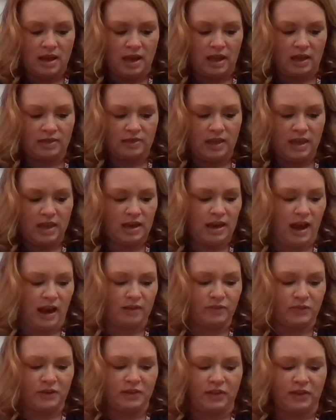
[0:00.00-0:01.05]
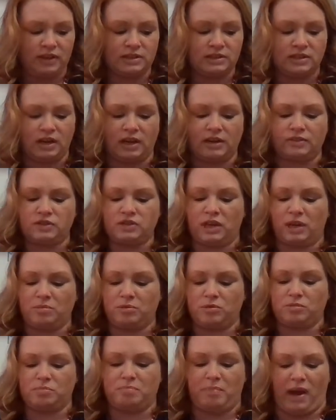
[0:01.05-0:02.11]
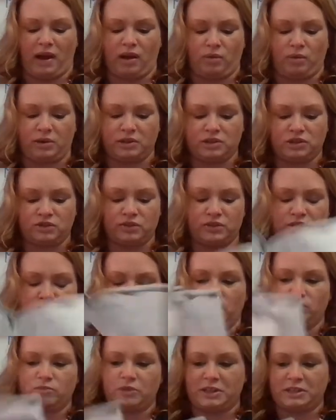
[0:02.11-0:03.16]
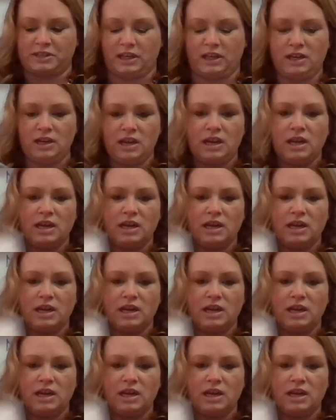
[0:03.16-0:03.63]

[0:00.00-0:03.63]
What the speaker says: And then everything is kind of stapled backwards for some reason.